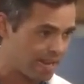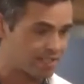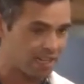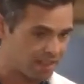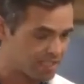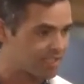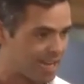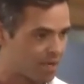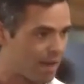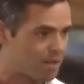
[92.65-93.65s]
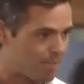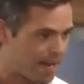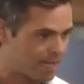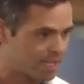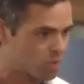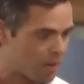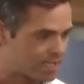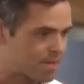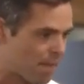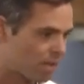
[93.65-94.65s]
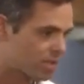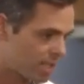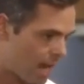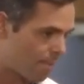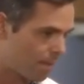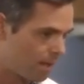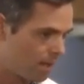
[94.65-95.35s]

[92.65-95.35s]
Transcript: Henson. And this standing around debating is wasting Michael's time.